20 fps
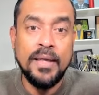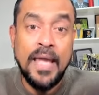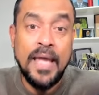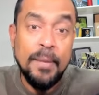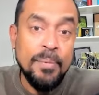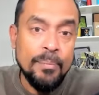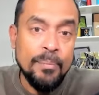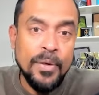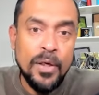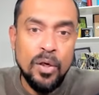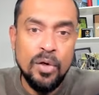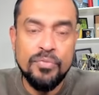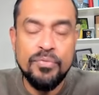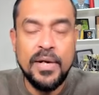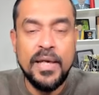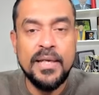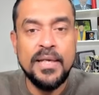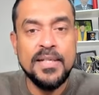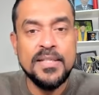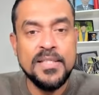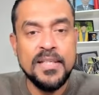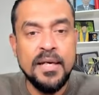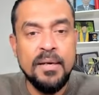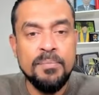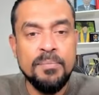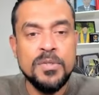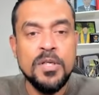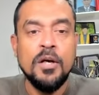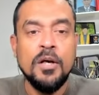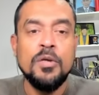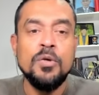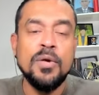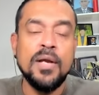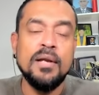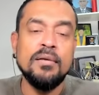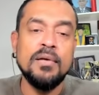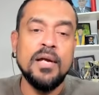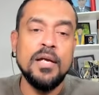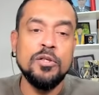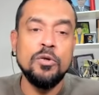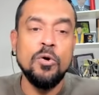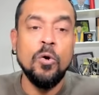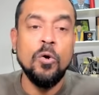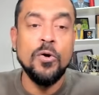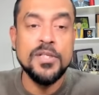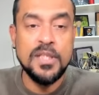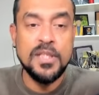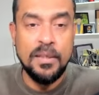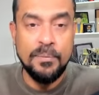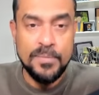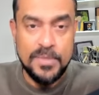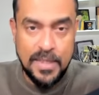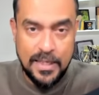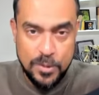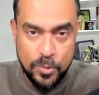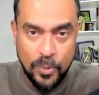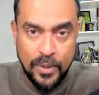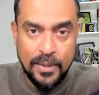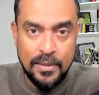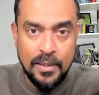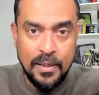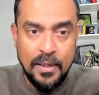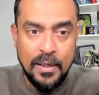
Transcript: capable of writing scripts, you can write your own scripts as well.